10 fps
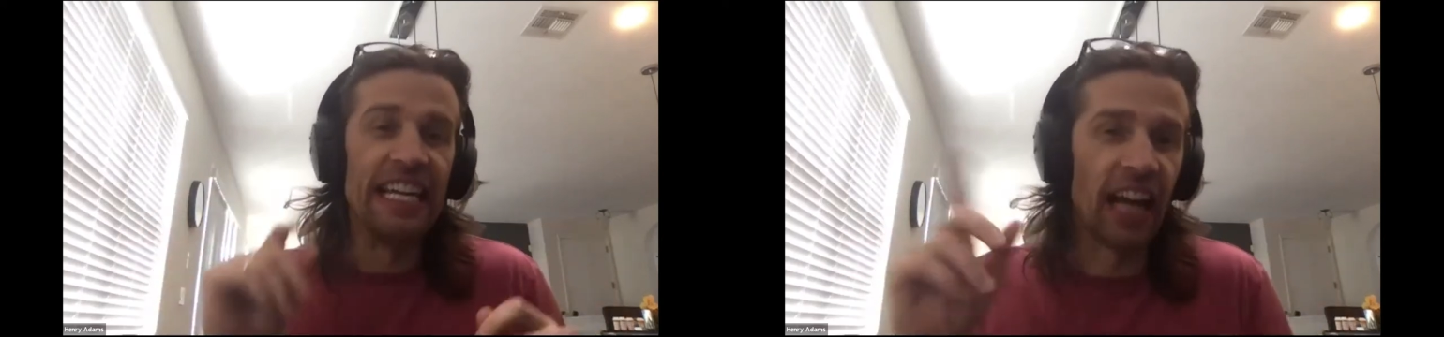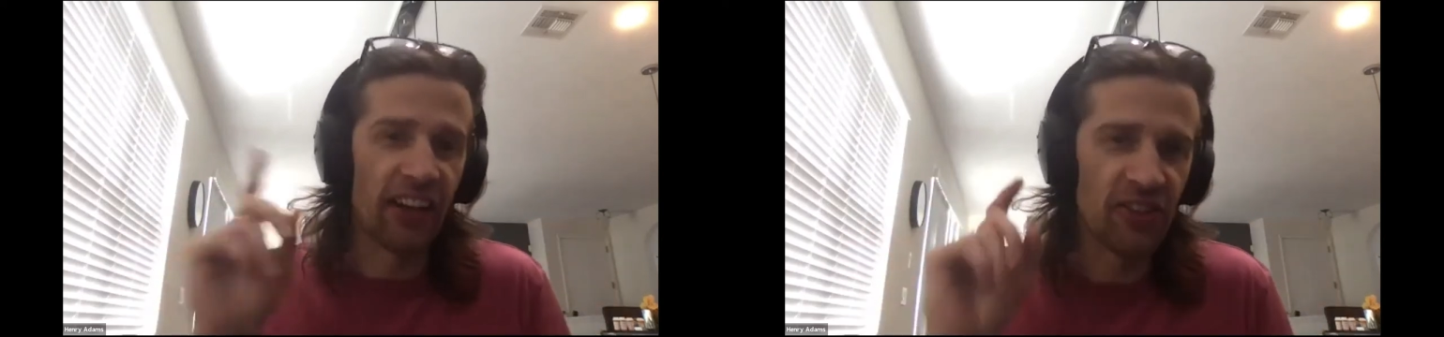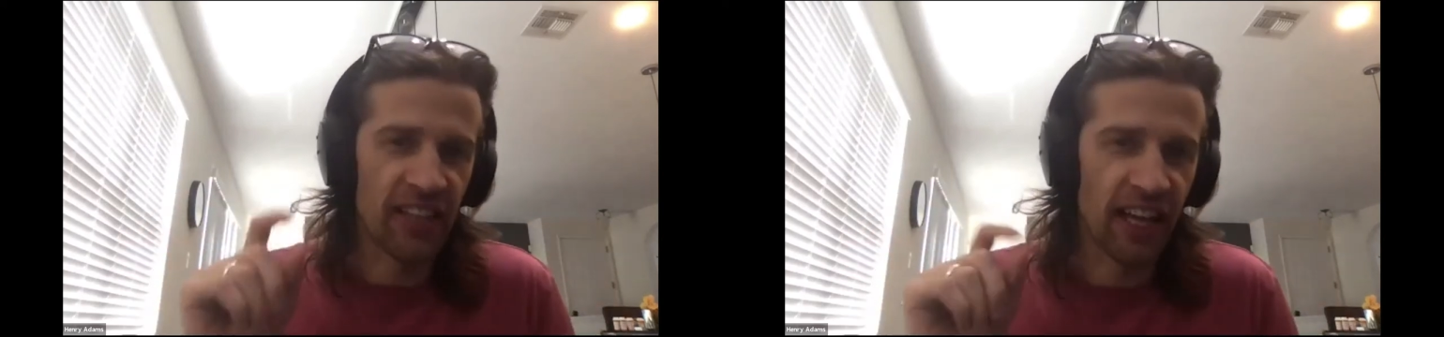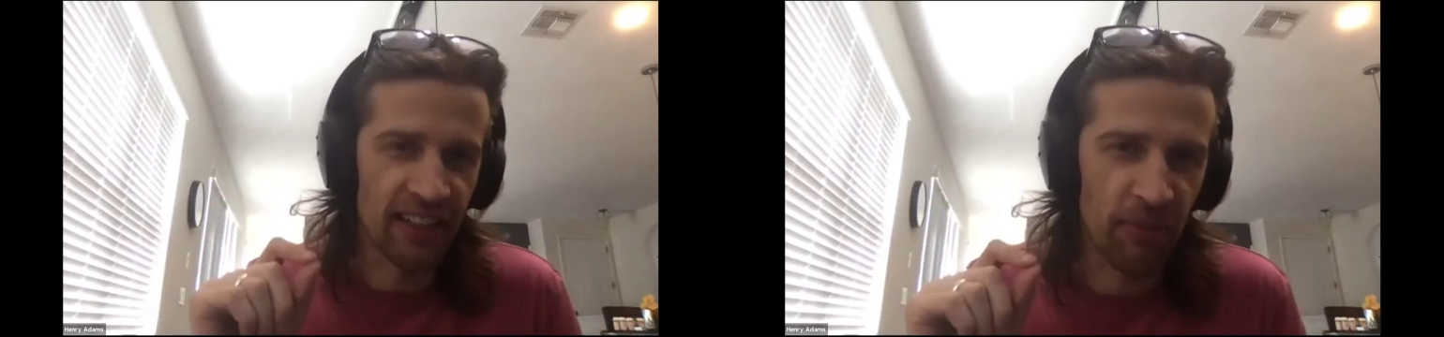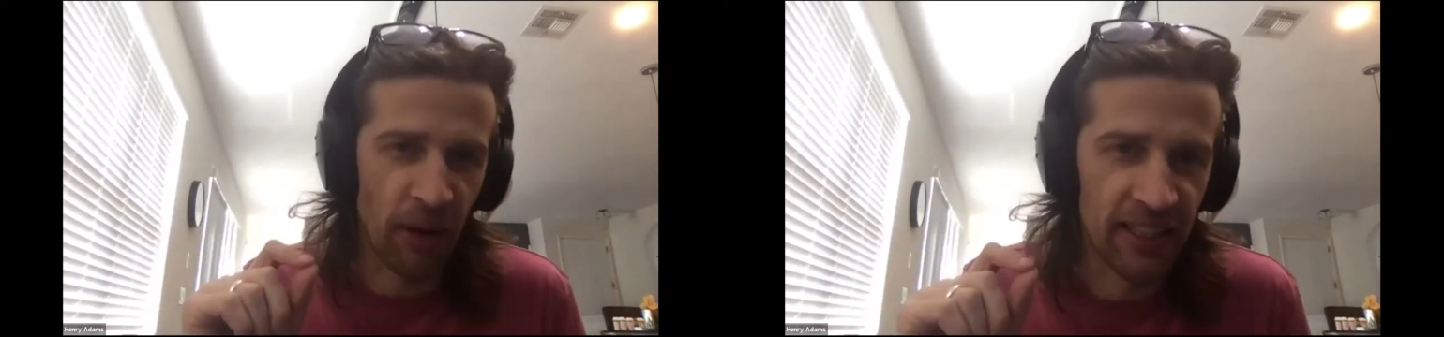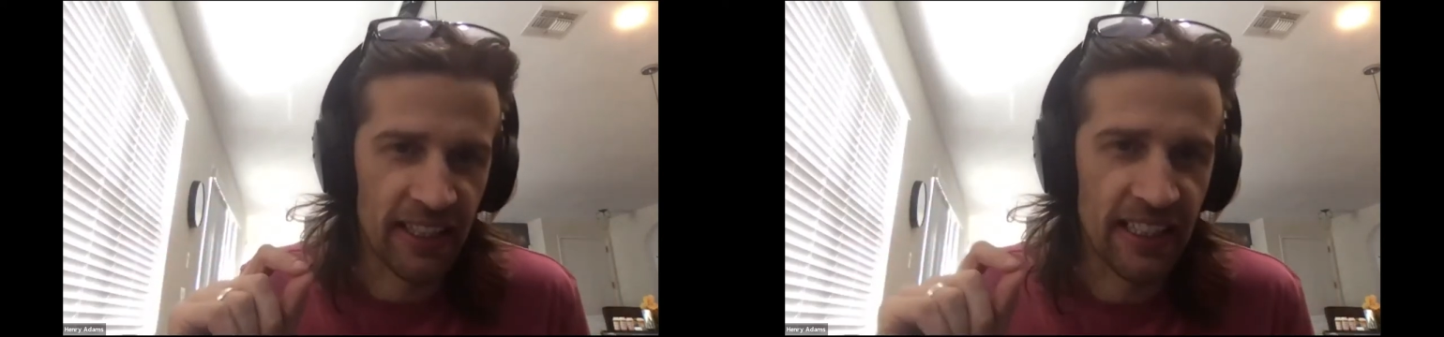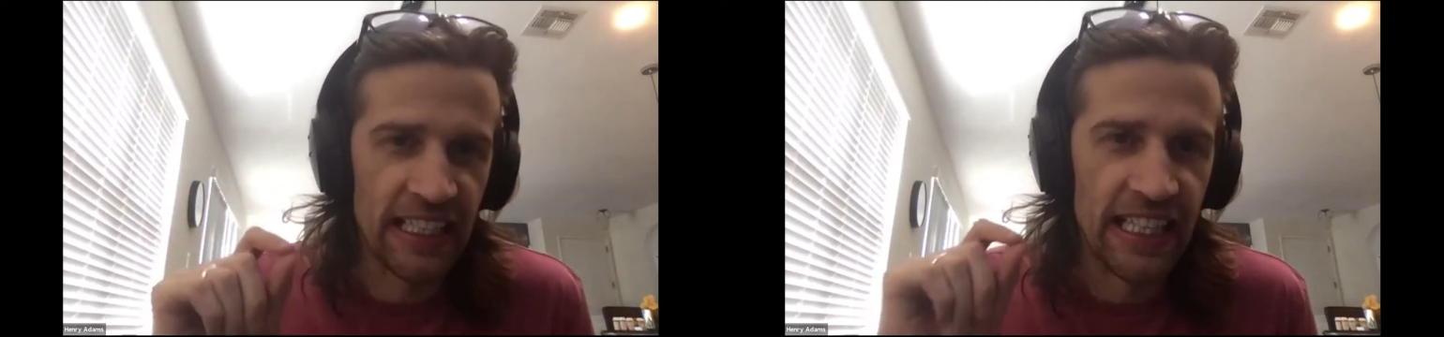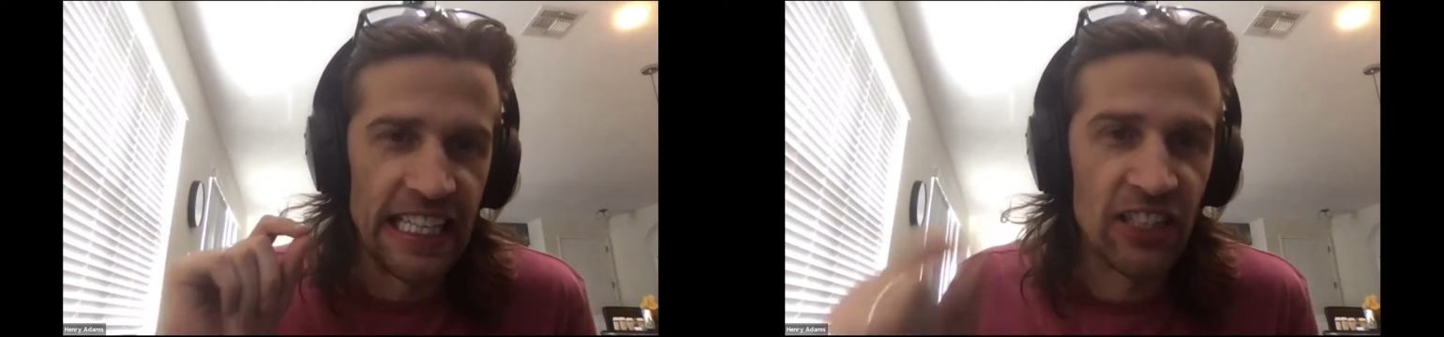I use that public
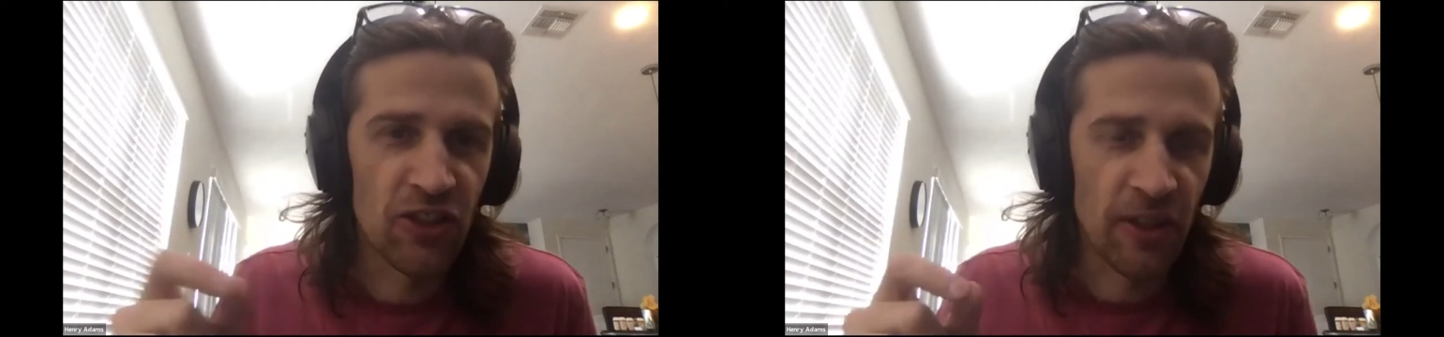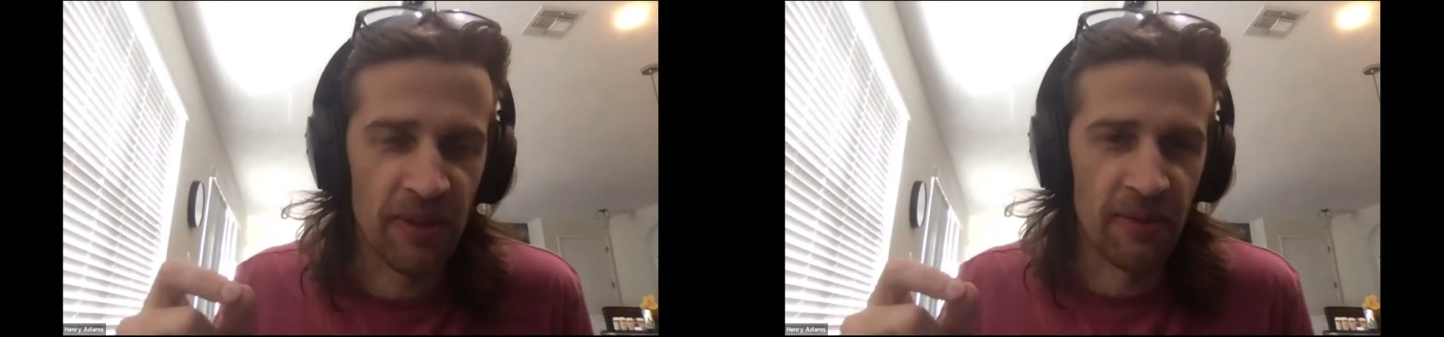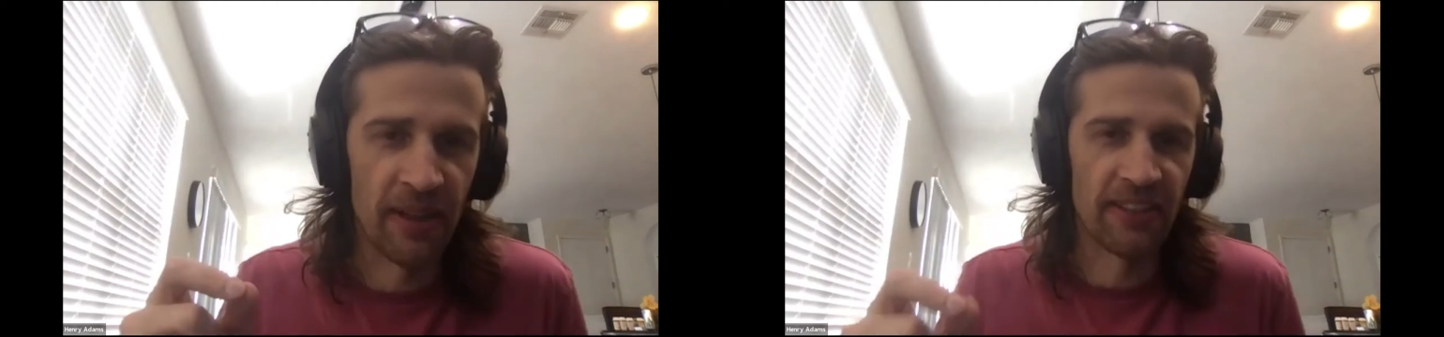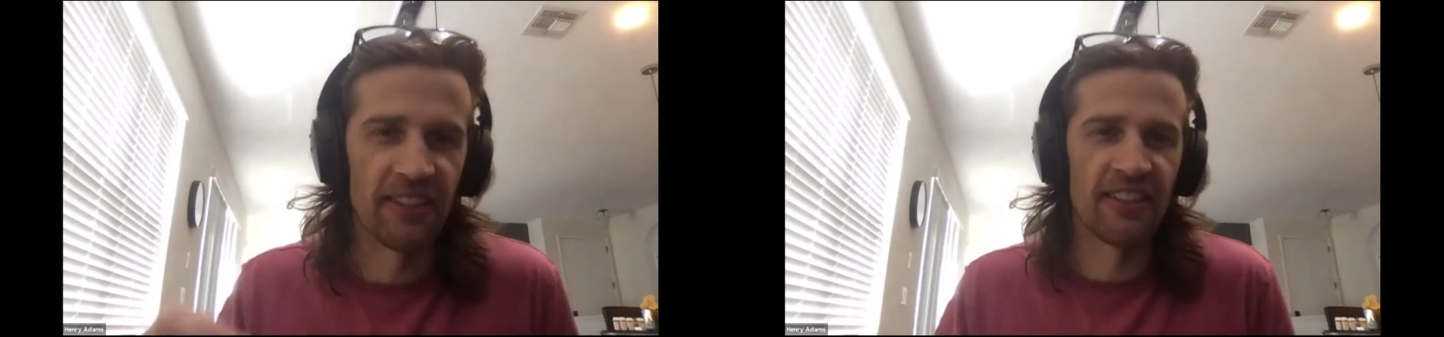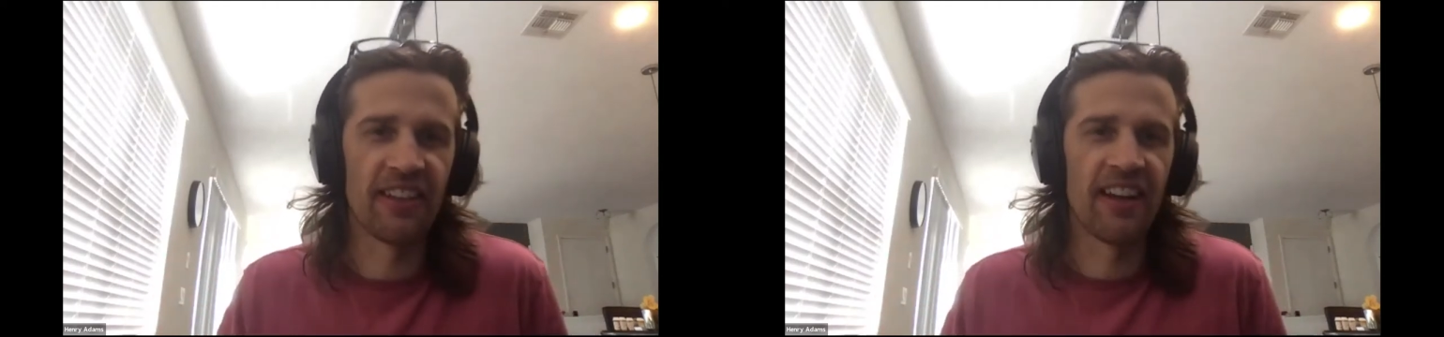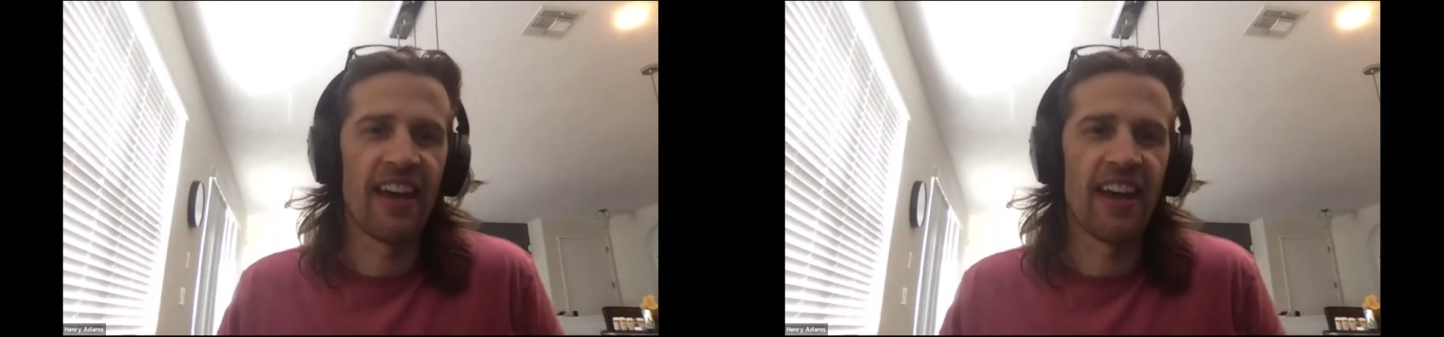key to encrypt a message.